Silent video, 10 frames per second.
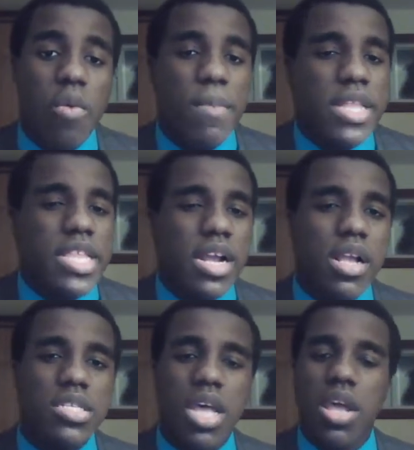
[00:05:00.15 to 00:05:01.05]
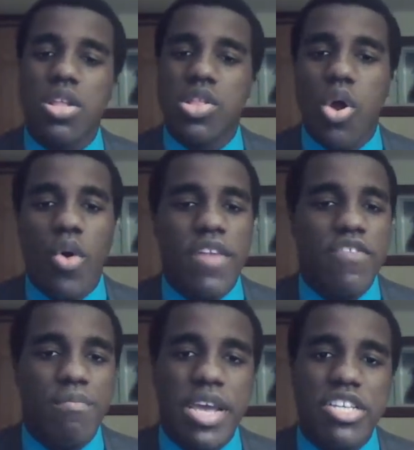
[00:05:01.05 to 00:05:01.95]
but there's no
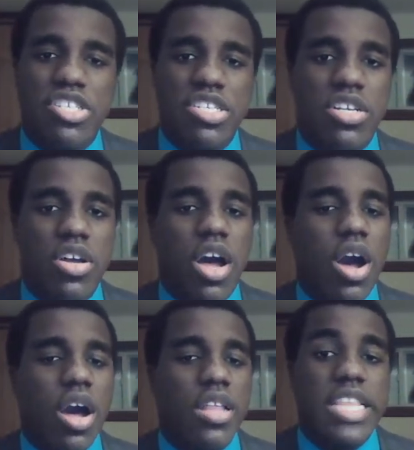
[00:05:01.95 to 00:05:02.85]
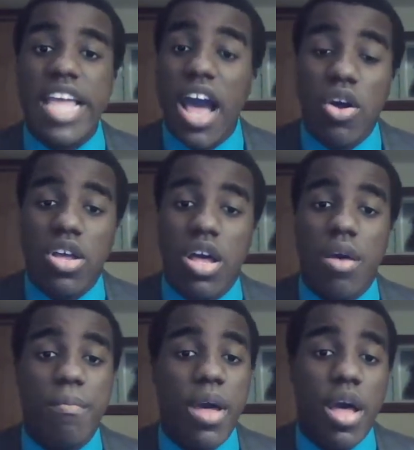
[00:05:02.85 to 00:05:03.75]
information on the outcome